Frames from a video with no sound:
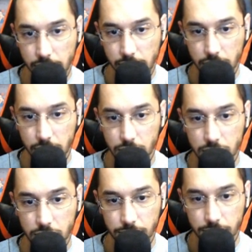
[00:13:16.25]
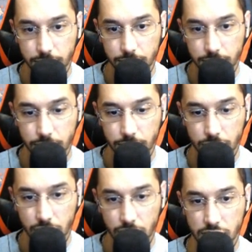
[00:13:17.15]
and
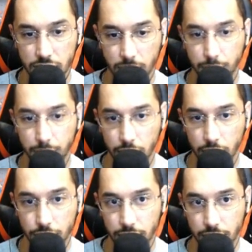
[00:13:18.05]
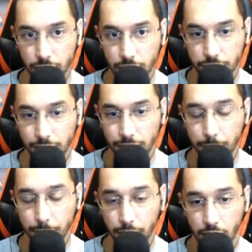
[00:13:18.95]
summon Parshath for a
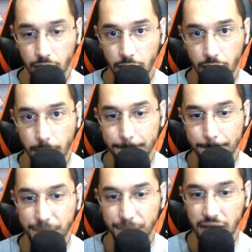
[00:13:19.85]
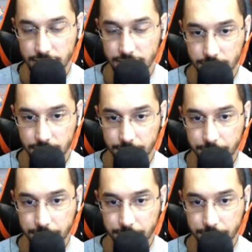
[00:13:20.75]
follow-up, but